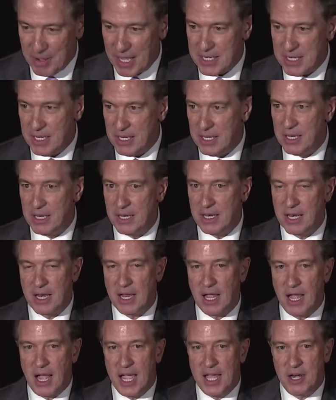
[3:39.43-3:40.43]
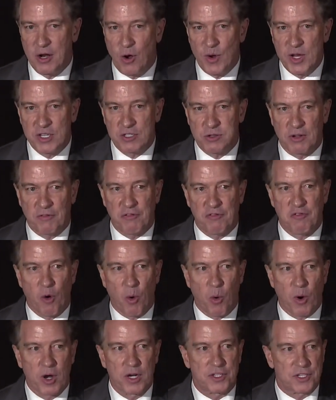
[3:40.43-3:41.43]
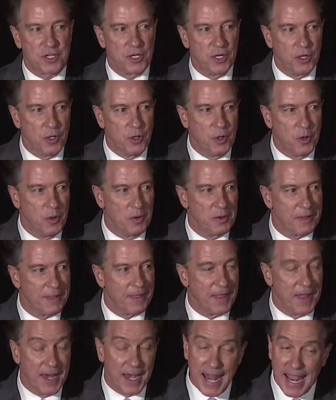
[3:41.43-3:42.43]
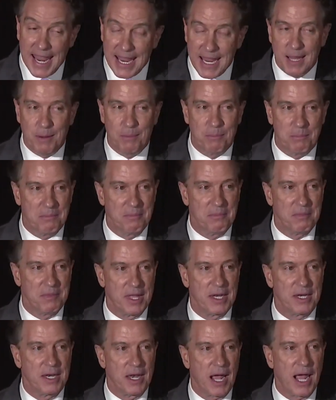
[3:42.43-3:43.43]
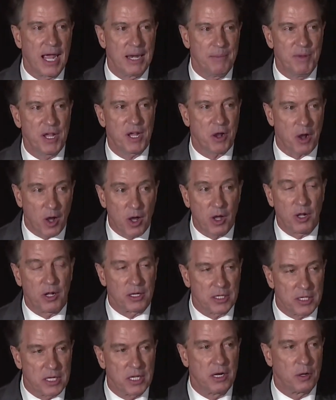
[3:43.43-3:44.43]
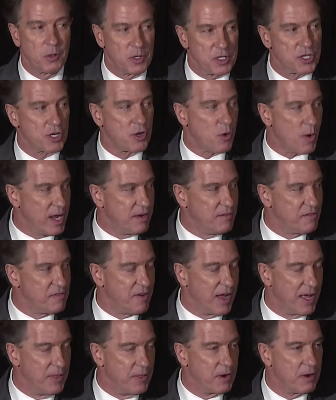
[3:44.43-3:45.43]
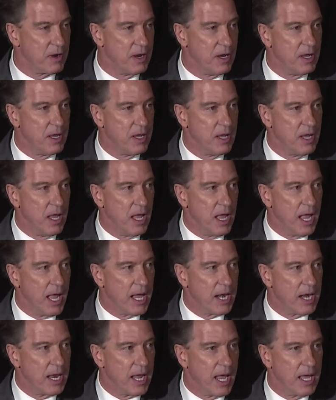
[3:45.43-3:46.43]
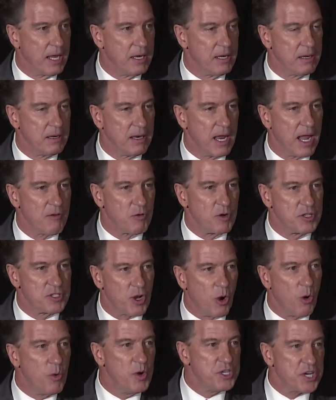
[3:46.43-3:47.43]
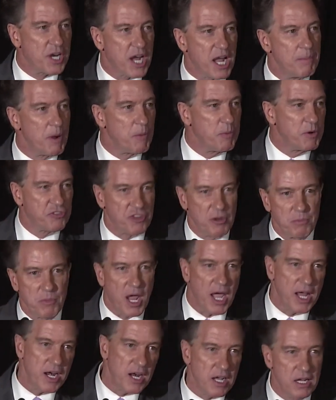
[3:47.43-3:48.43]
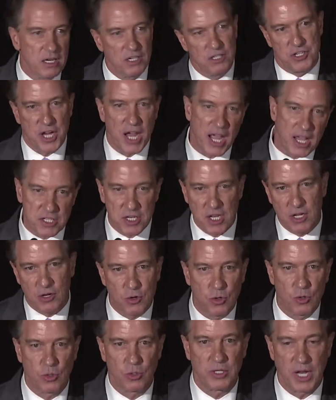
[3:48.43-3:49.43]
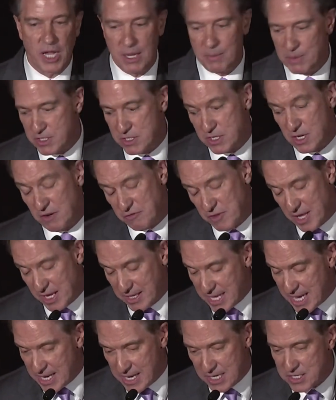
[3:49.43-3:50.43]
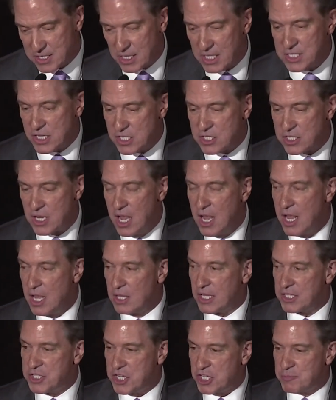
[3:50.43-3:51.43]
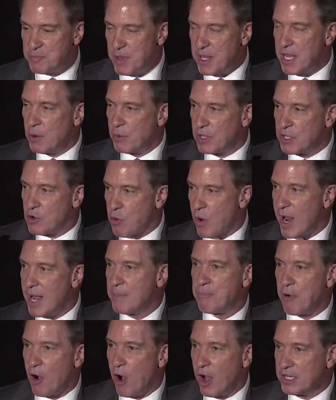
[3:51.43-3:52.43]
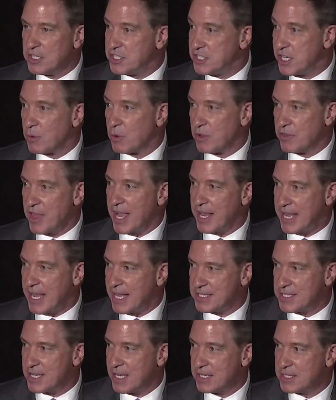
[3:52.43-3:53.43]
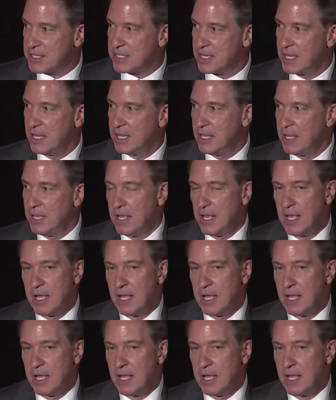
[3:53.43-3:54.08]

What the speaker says: But I'd always look forward to the name that I'd be called, you know, as a grandfather. And everyone said, oh, we should come up with some kind of jazzy, cool name and stuff like that. And I said, let's just begin with Grandpa and see where that gets us.